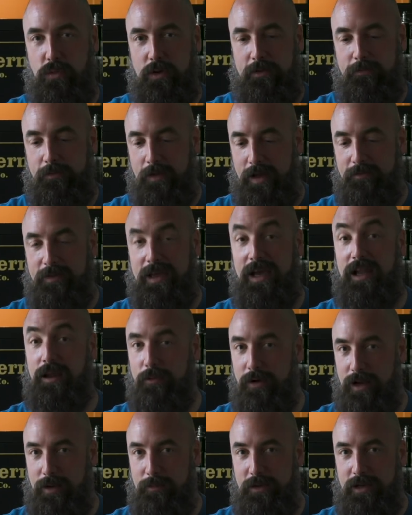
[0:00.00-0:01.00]
or 25
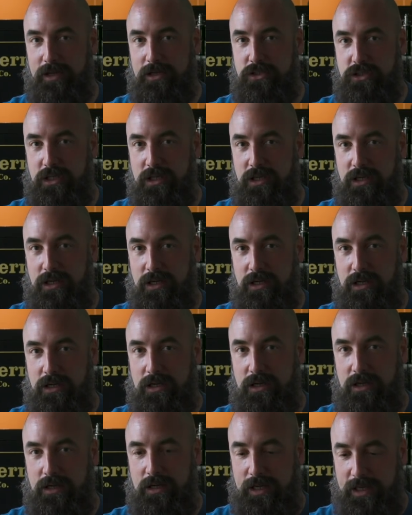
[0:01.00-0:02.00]
caliber ammunition,
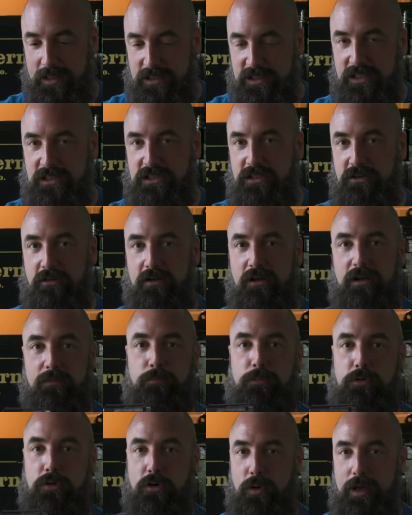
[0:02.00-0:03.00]
it's considered
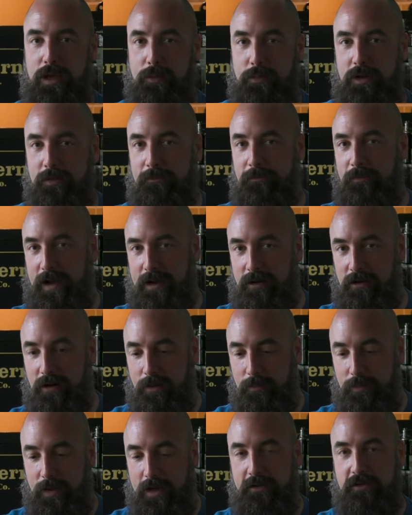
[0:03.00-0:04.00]
a prohibited
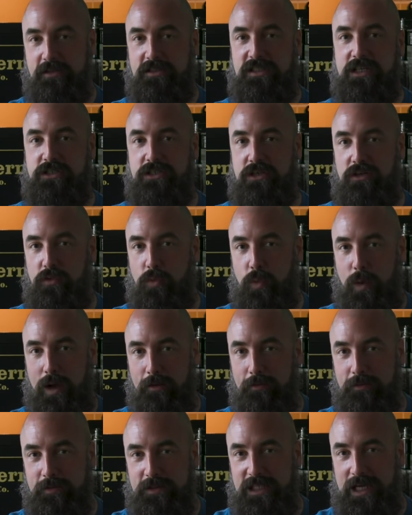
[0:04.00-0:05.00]
firearm under Section
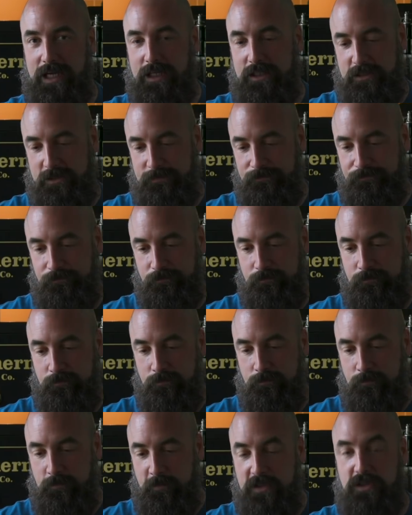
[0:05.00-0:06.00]
12.6.
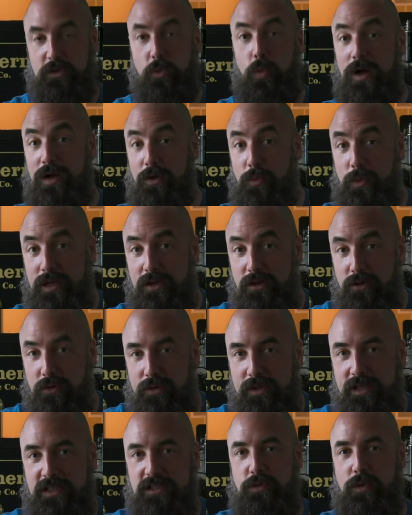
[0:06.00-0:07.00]
So, what can we
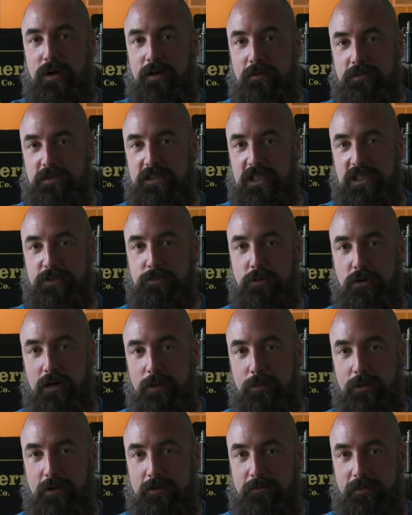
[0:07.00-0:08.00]
do with these 12.6
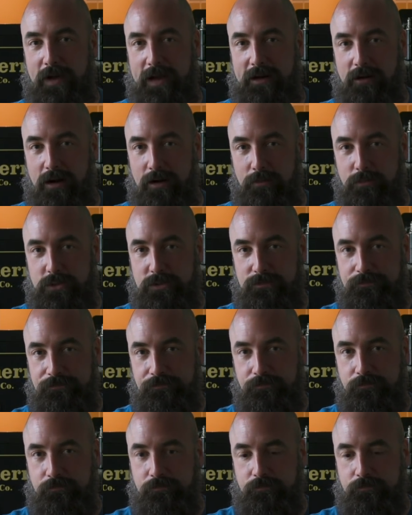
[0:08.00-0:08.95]
prohibited firearms?